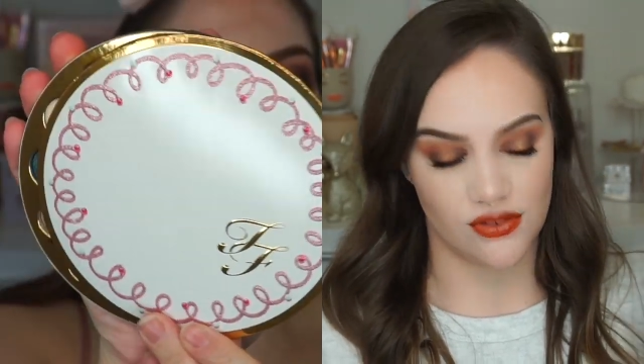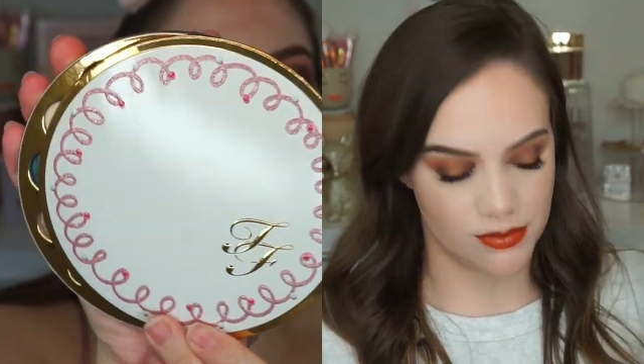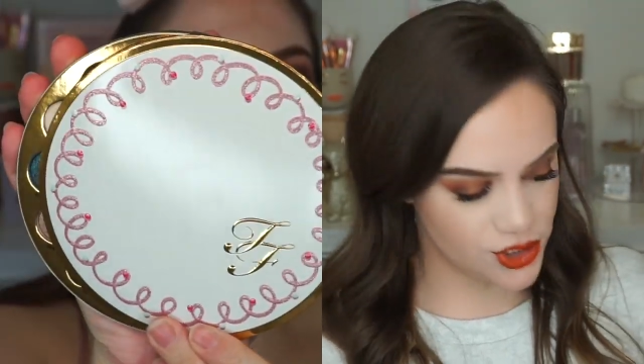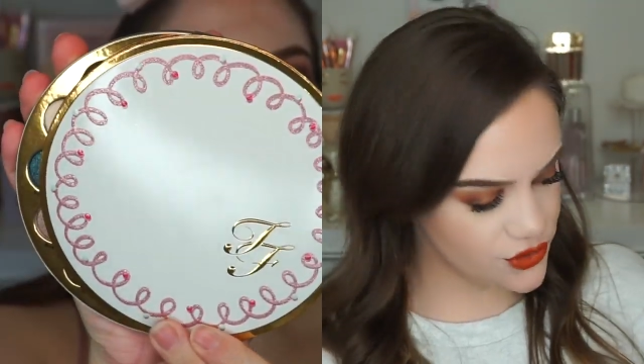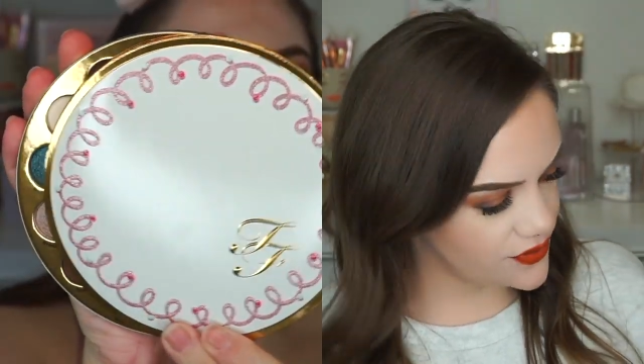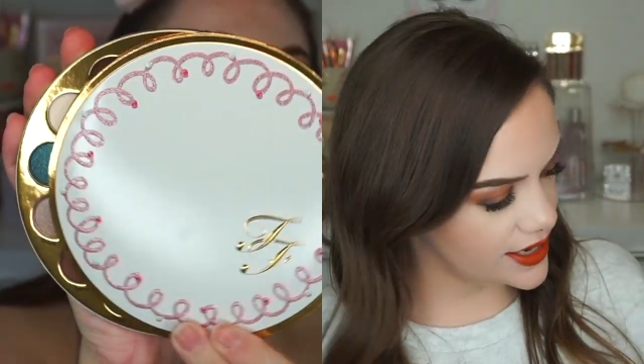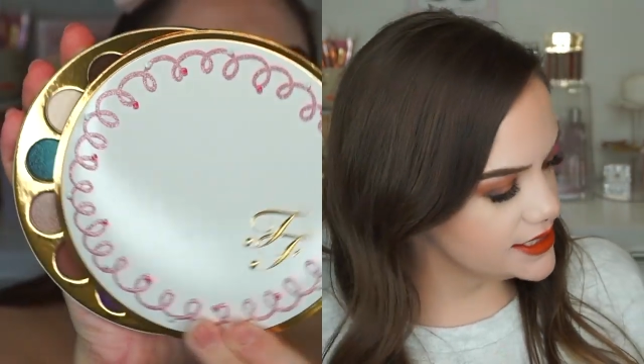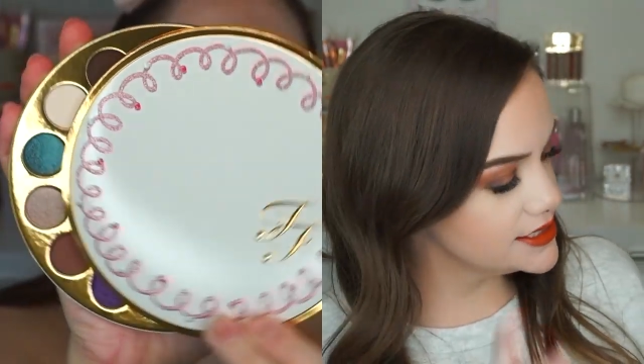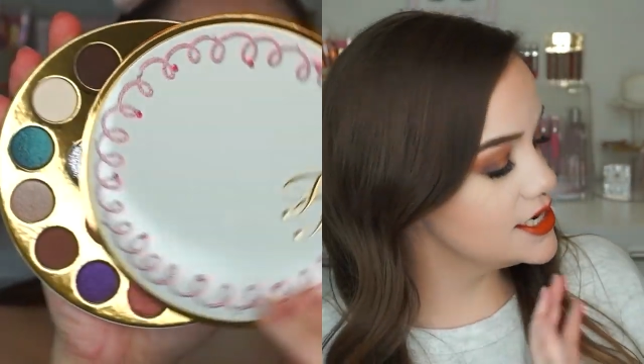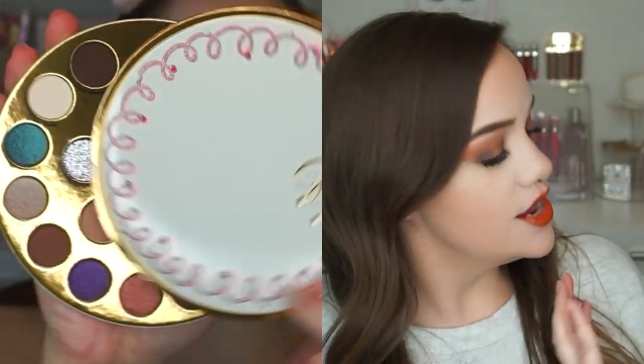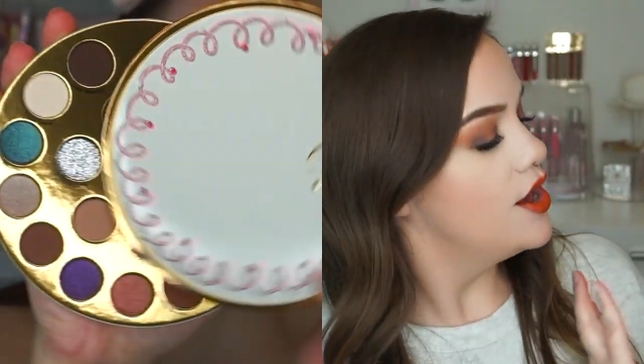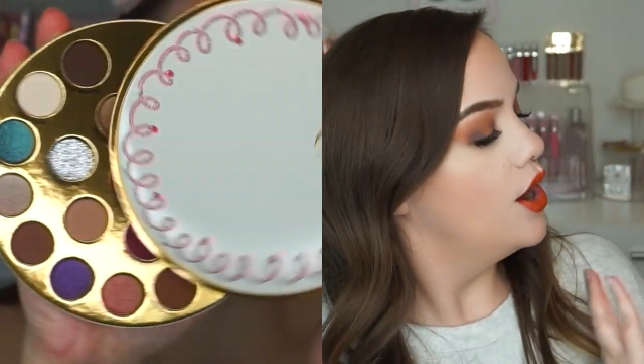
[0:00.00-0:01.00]
from Too
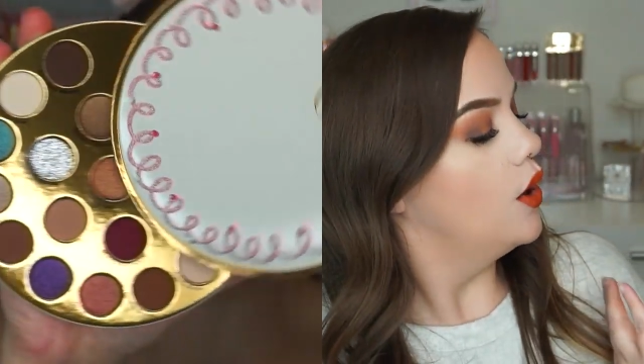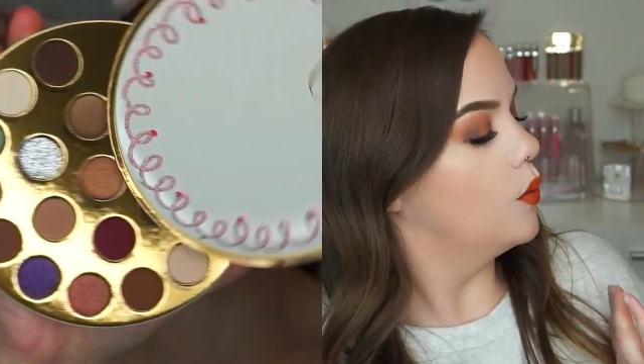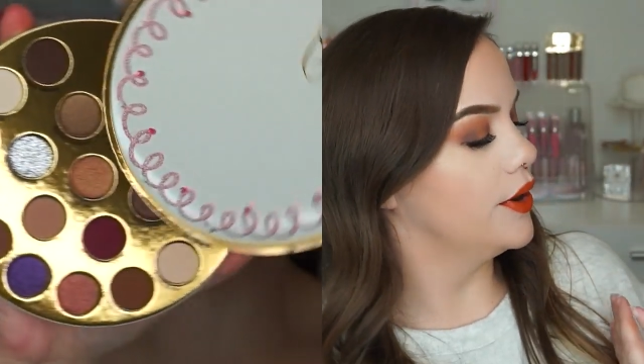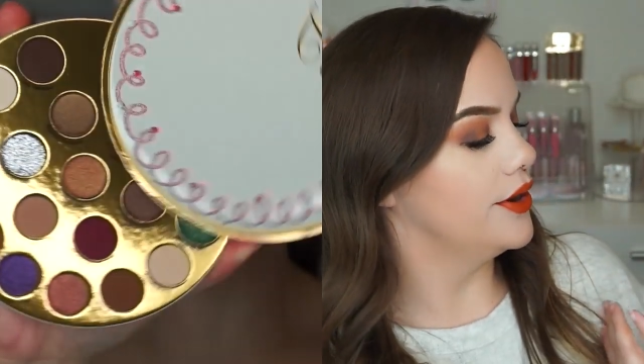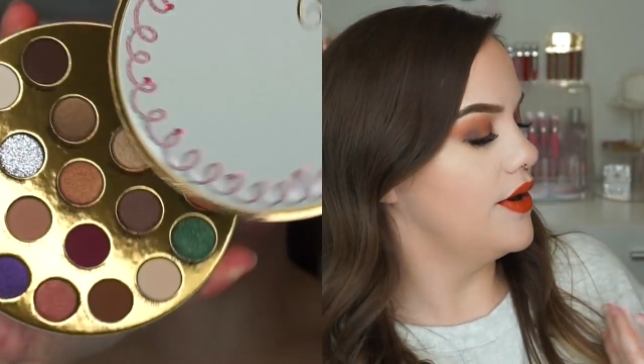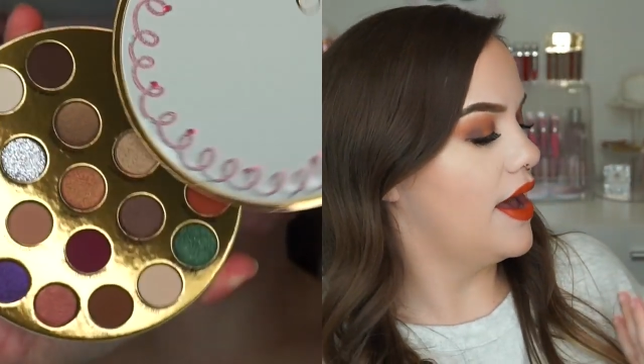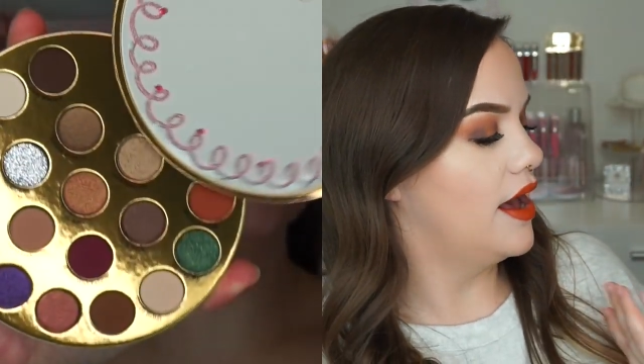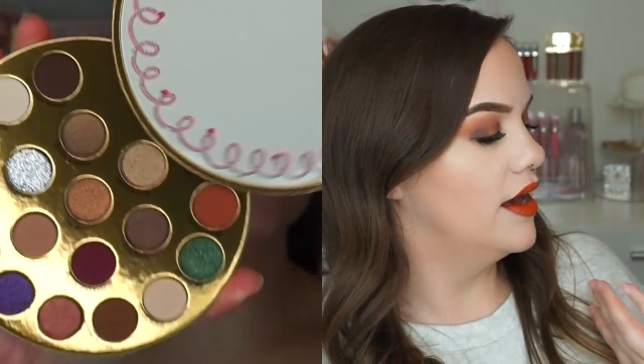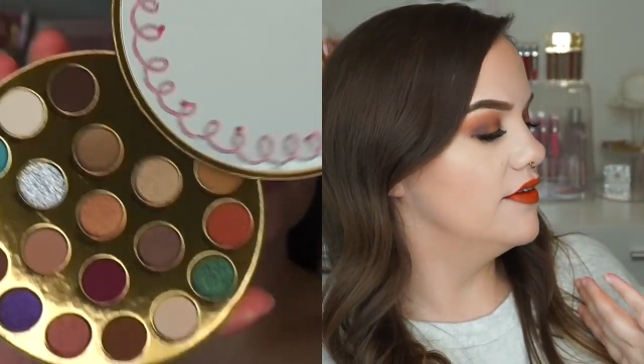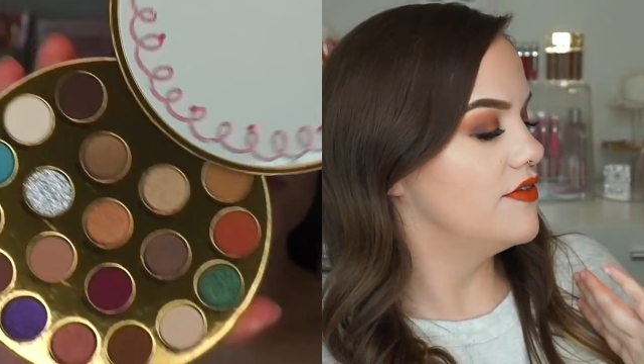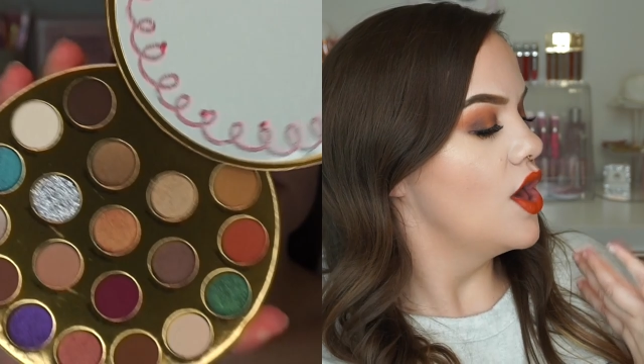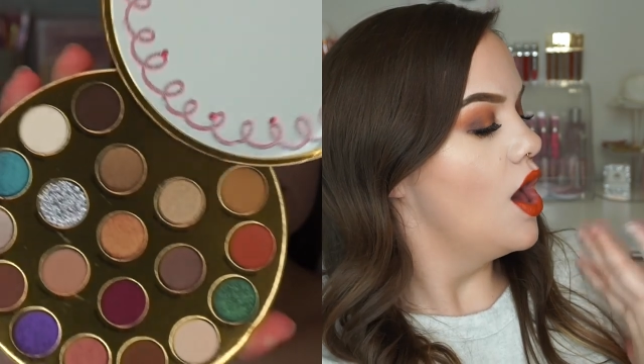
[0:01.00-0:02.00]
Faced, where you
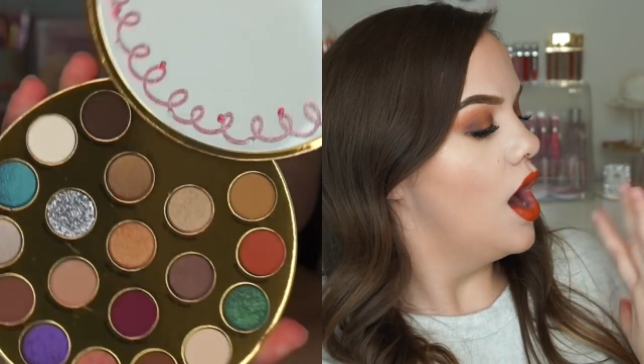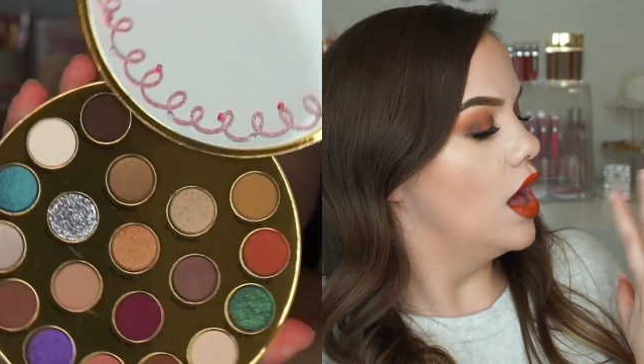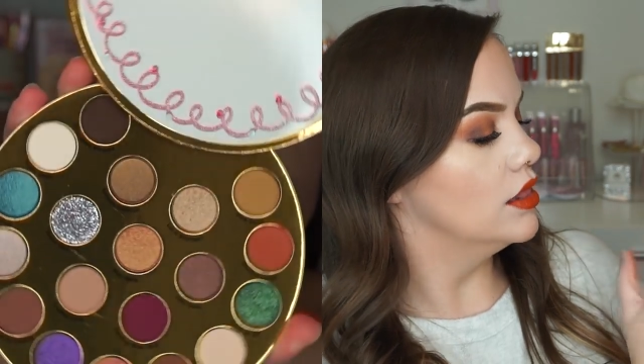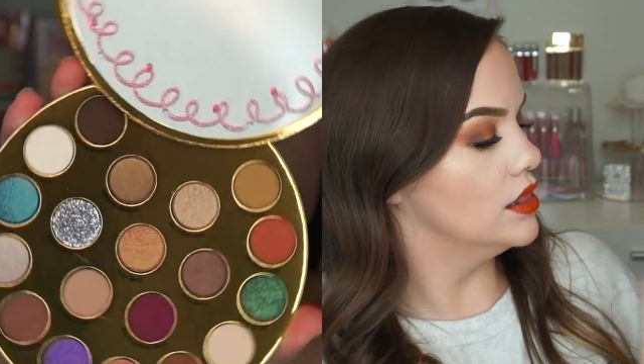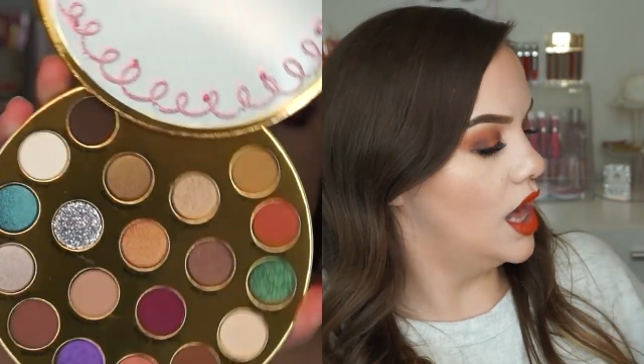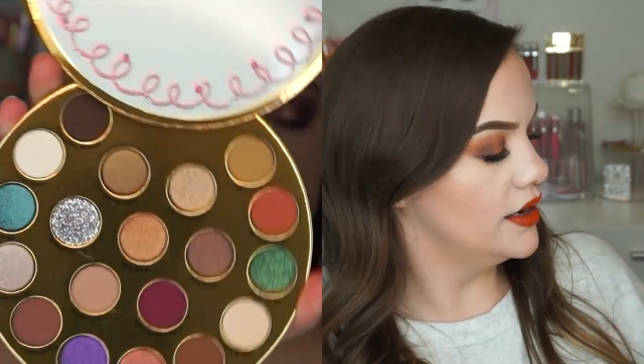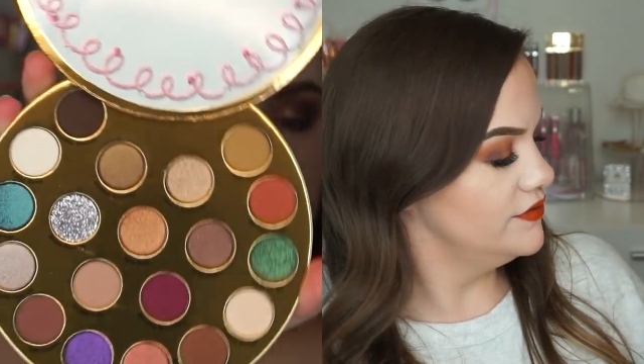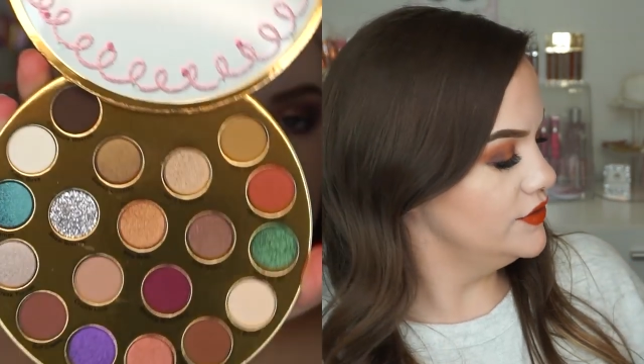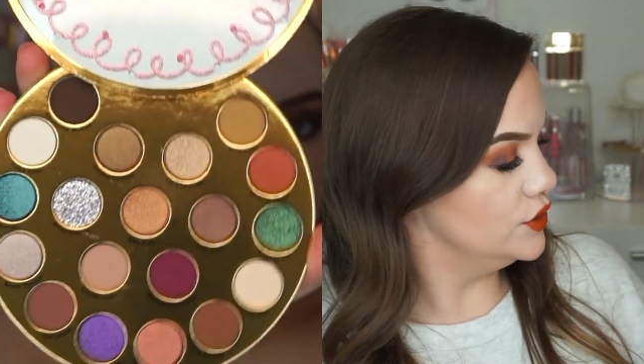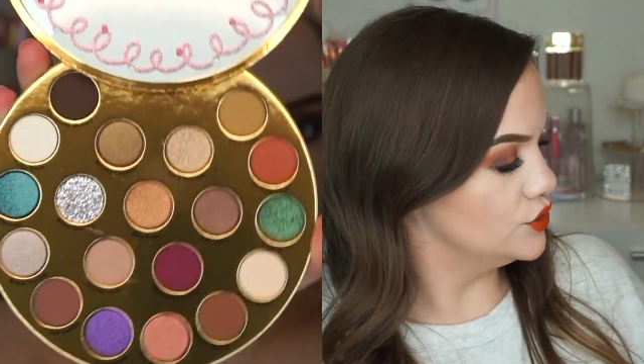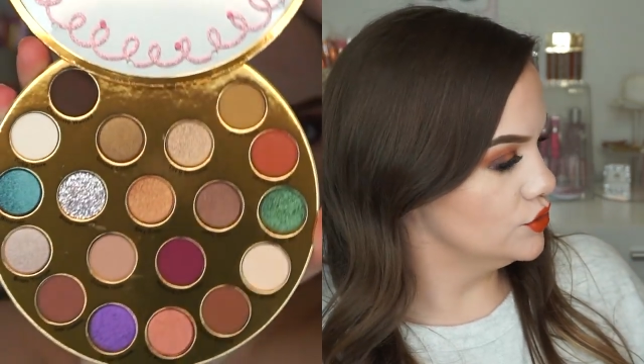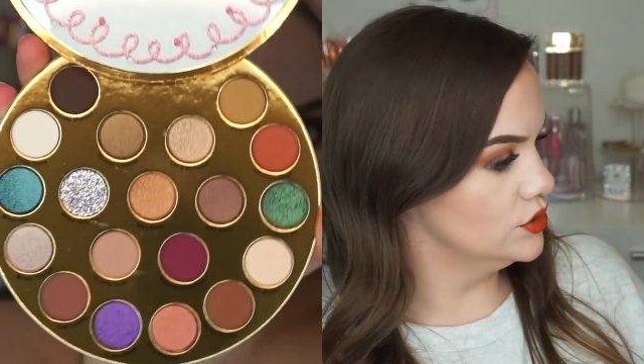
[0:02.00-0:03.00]
have a lot of
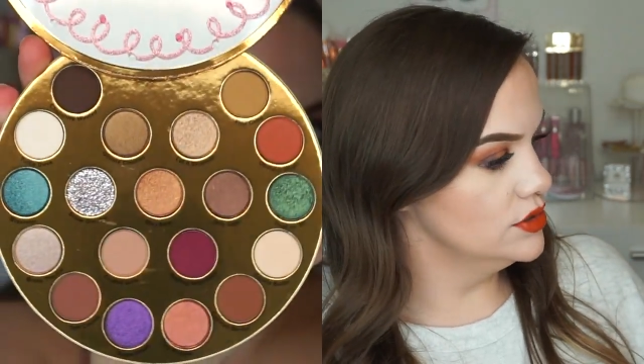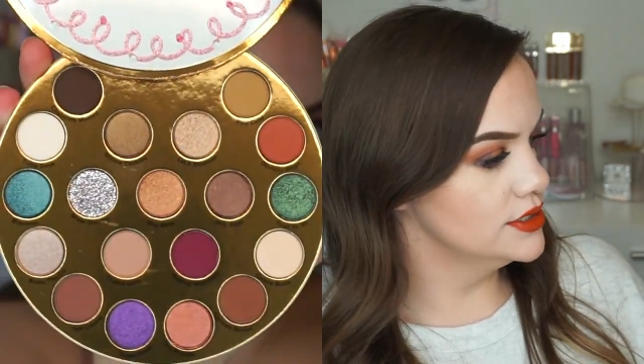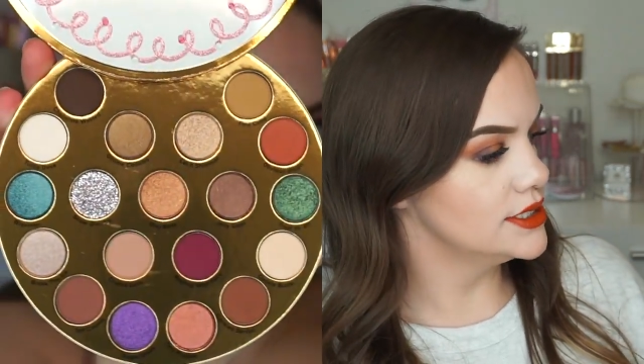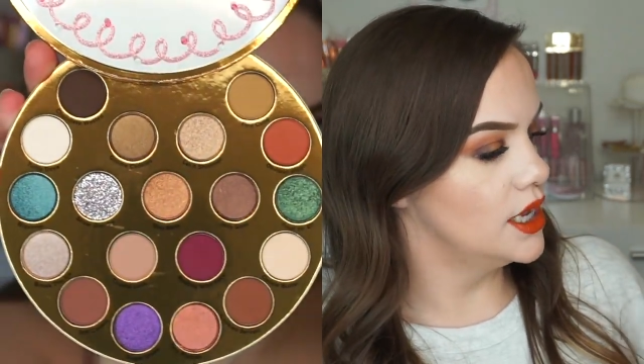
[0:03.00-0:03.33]
neutrals,